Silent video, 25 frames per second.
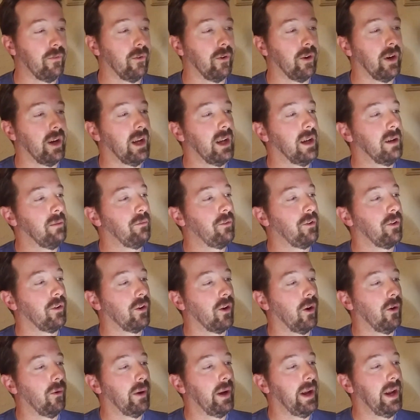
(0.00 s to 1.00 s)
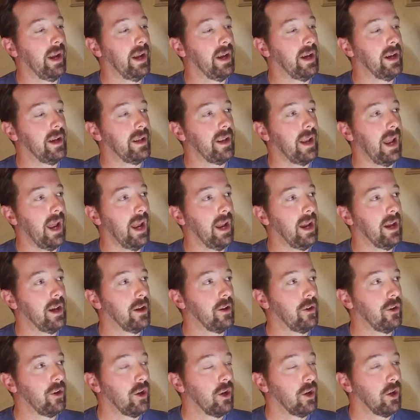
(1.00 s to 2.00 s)
him to go ahead
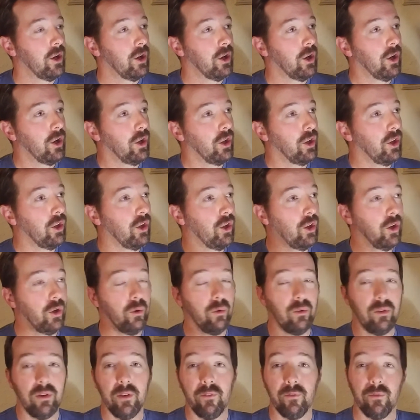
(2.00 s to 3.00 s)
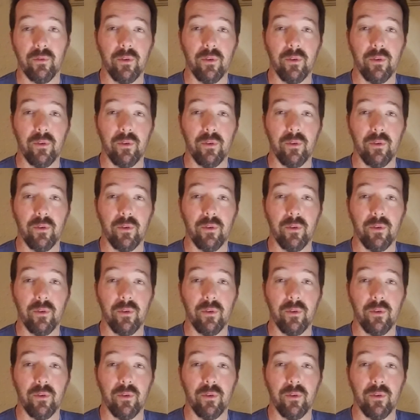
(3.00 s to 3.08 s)
and use it for